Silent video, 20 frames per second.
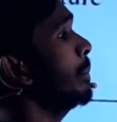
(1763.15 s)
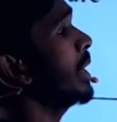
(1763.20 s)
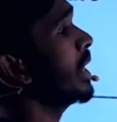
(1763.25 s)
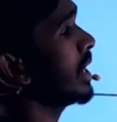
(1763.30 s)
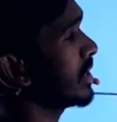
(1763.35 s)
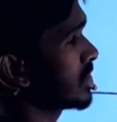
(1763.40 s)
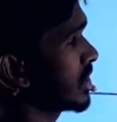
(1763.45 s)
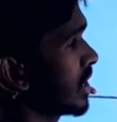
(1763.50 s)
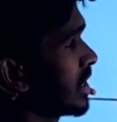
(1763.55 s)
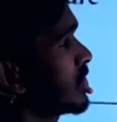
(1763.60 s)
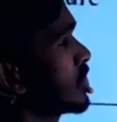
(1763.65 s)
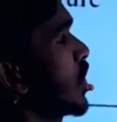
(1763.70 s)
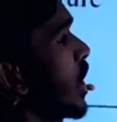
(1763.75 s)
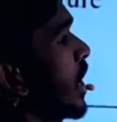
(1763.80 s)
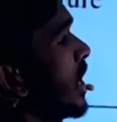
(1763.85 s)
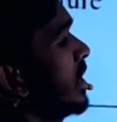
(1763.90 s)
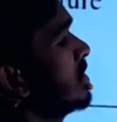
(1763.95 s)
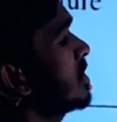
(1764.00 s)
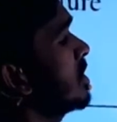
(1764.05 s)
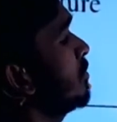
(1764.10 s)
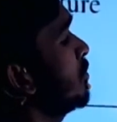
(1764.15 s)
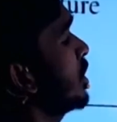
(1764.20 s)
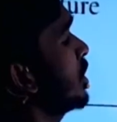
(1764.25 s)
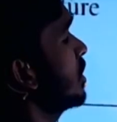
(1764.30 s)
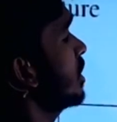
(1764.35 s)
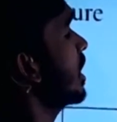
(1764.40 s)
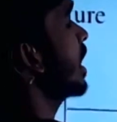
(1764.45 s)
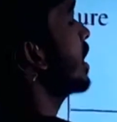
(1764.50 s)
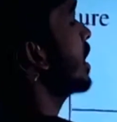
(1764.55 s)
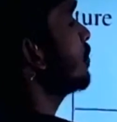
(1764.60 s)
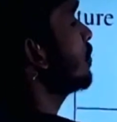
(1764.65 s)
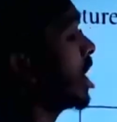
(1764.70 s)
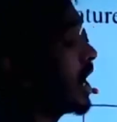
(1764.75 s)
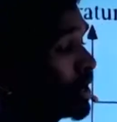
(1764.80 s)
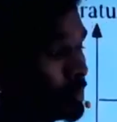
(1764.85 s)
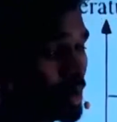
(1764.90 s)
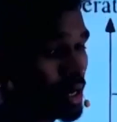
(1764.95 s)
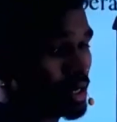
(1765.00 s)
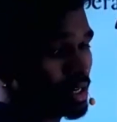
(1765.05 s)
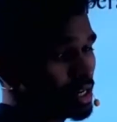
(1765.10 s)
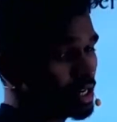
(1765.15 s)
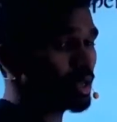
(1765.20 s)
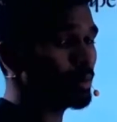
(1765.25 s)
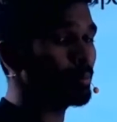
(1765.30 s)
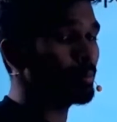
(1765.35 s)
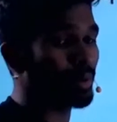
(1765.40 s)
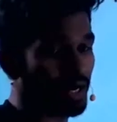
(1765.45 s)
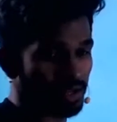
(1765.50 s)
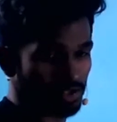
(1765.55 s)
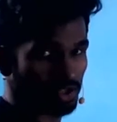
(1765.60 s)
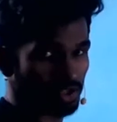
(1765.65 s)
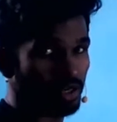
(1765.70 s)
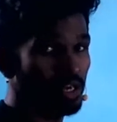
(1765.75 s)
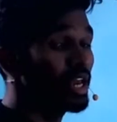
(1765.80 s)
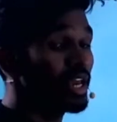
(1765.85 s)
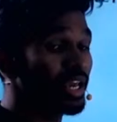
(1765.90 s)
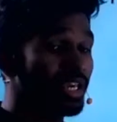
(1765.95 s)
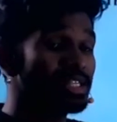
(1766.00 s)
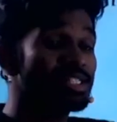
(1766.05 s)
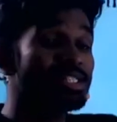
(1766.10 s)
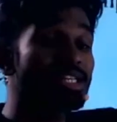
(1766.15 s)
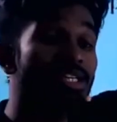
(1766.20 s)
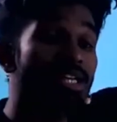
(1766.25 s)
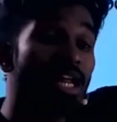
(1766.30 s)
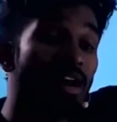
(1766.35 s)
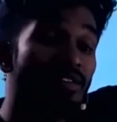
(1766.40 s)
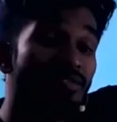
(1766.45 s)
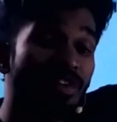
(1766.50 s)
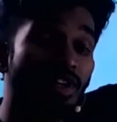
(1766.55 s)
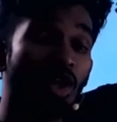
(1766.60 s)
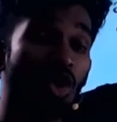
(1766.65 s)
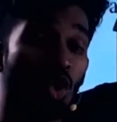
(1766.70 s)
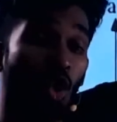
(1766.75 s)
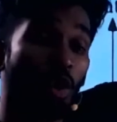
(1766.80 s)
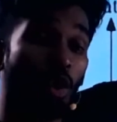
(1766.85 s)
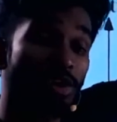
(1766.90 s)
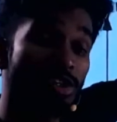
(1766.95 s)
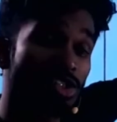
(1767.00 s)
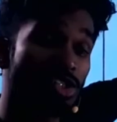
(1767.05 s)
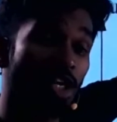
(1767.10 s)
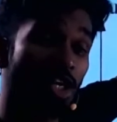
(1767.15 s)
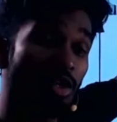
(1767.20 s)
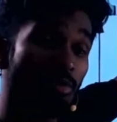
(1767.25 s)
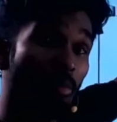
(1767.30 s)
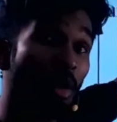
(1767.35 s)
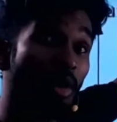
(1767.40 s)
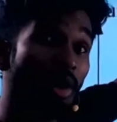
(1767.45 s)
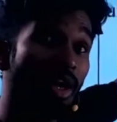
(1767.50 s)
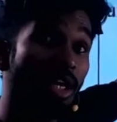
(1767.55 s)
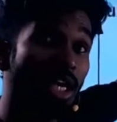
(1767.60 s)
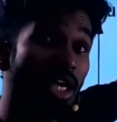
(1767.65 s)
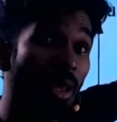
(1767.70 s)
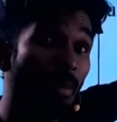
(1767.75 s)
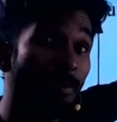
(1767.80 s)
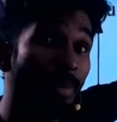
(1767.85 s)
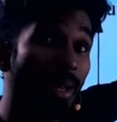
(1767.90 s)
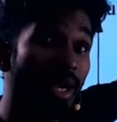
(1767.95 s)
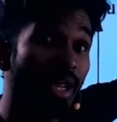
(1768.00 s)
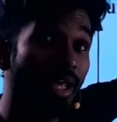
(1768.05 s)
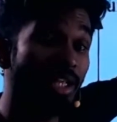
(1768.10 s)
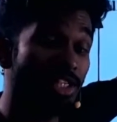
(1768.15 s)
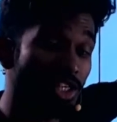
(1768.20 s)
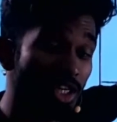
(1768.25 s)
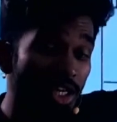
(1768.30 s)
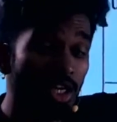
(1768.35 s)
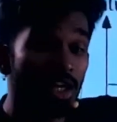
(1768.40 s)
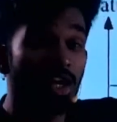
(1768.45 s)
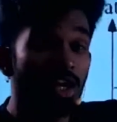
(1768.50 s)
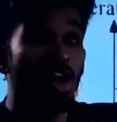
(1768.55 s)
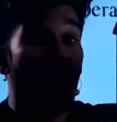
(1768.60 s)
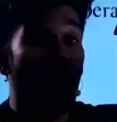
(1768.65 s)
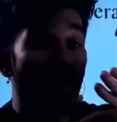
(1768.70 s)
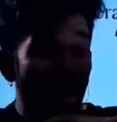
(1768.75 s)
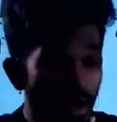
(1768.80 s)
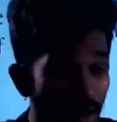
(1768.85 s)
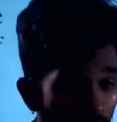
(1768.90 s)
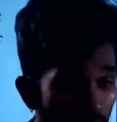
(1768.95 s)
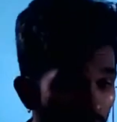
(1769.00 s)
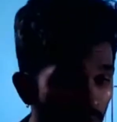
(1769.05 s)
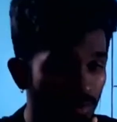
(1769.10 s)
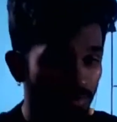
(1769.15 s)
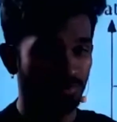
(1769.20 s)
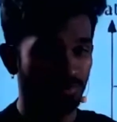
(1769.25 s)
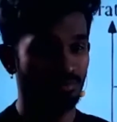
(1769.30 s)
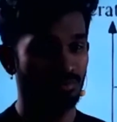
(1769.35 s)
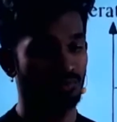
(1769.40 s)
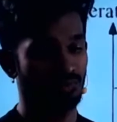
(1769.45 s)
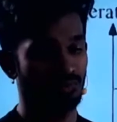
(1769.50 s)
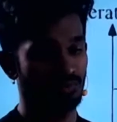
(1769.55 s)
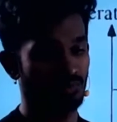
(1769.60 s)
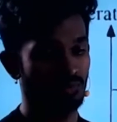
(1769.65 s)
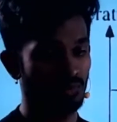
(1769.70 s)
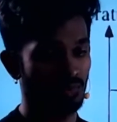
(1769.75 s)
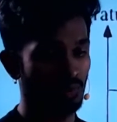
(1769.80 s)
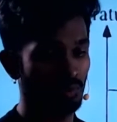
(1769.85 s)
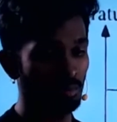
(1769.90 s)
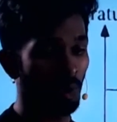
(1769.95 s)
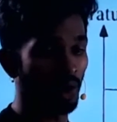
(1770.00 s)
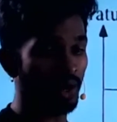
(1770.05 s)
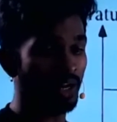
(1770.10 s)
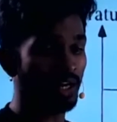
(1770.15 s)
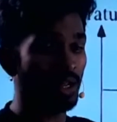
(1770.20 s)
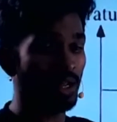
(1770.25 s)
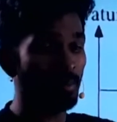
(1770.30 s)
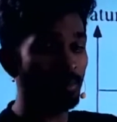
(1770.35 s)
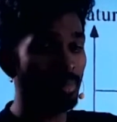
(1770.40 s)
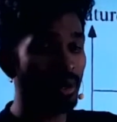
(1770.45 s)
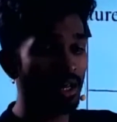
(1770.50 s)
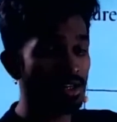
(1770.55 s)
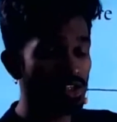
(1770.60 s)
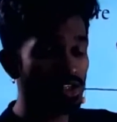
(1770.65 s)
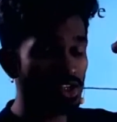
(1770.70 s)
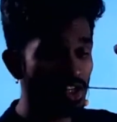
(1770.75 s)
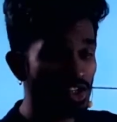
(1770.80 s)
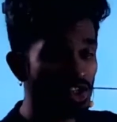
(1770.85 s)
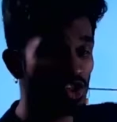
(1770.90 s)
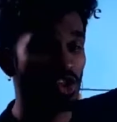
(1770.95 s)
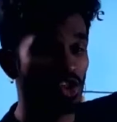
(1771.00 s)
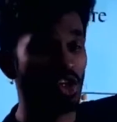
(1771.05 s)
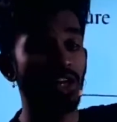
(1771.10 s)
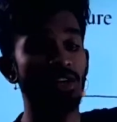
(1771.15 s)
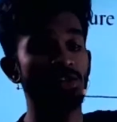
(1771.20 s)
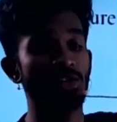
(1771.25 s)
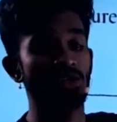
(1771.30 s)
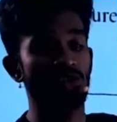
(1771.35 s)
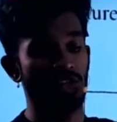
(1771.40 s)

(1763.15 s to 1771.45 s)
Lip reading: It's changing with the environmental temperature. Is it having a constant body temperature? No. Body temperature is changing.